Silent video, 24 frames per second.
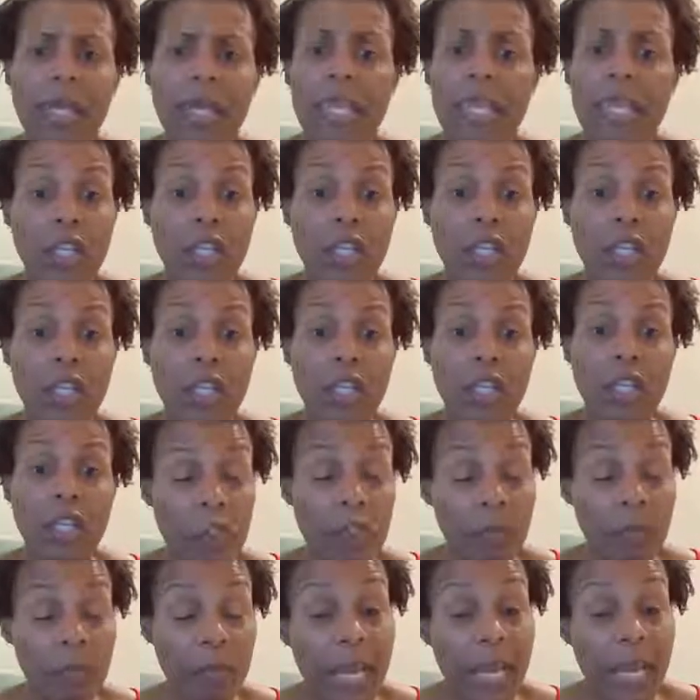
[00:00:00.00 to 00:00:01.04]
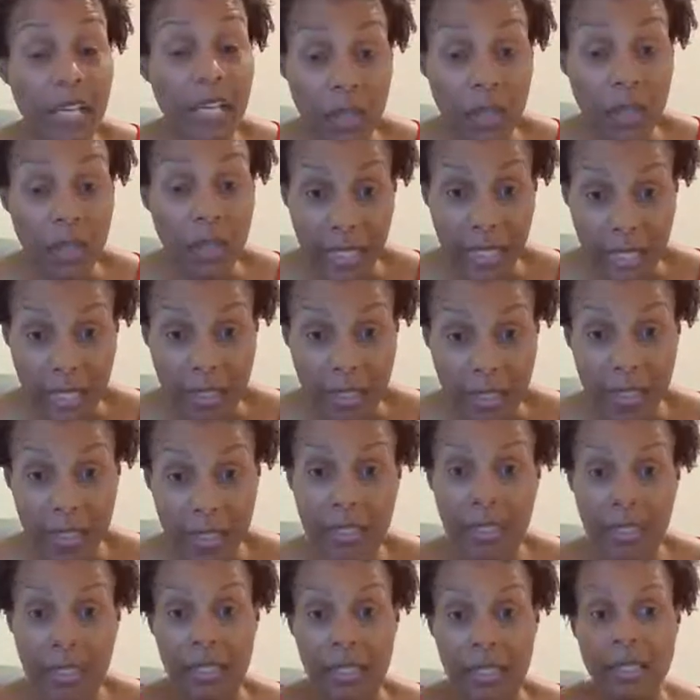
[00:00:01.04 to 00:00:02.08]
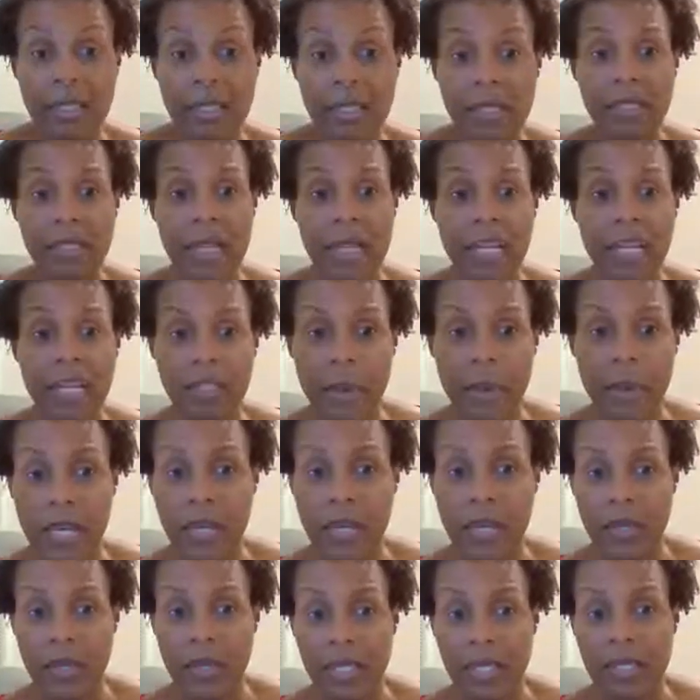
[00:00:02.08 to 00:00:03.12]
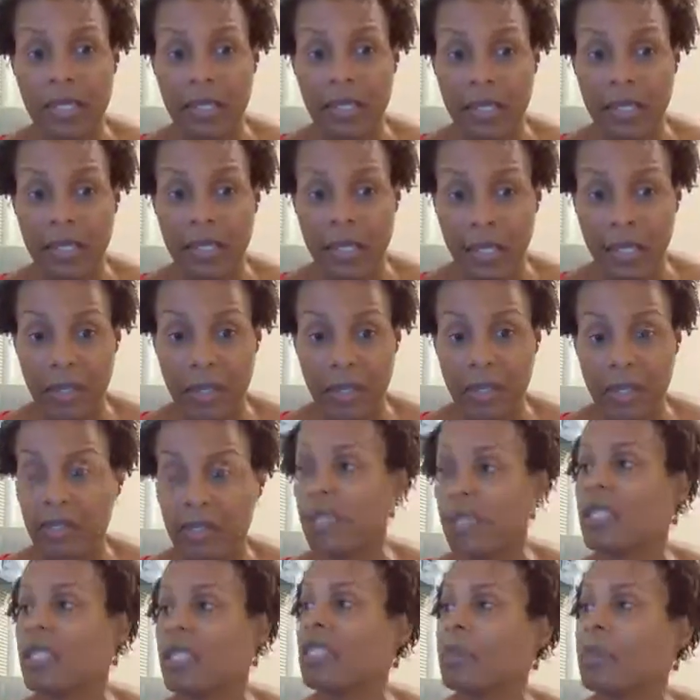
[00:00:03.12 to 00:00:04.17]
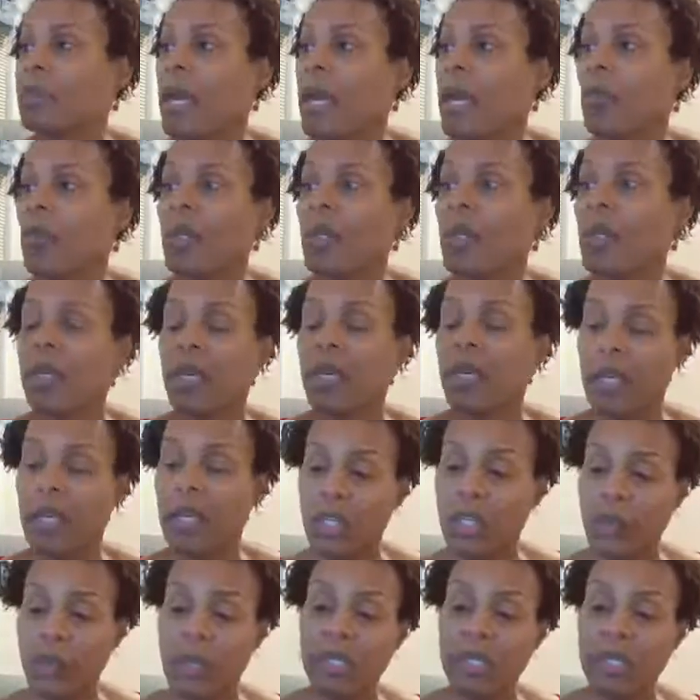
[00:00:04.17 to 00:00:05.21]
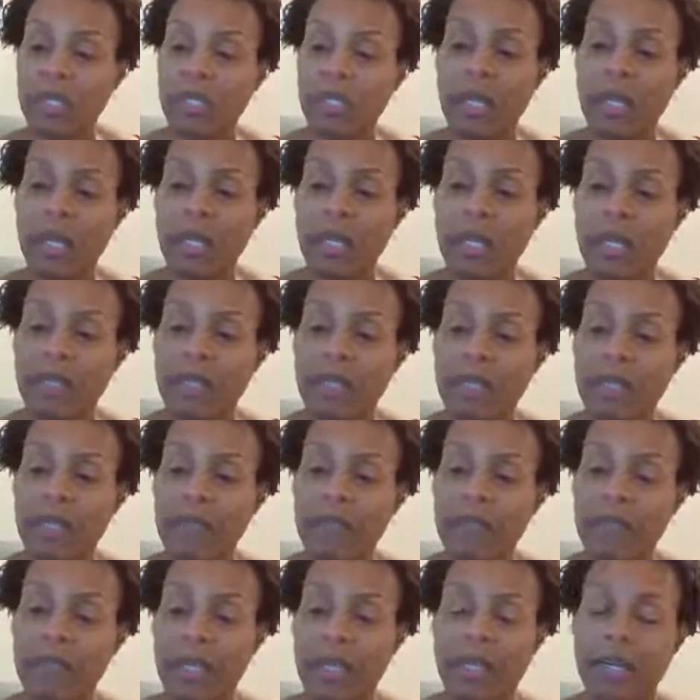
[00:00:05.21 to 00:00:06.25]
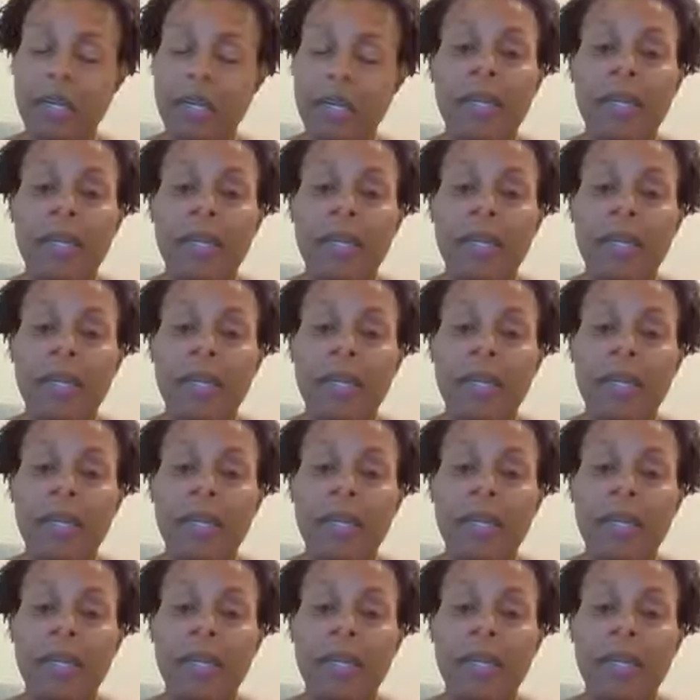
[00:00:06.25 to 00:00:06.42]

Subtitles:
They don't spike your insulin. This does not spike your insulin either. This is made with erythritol and stevia.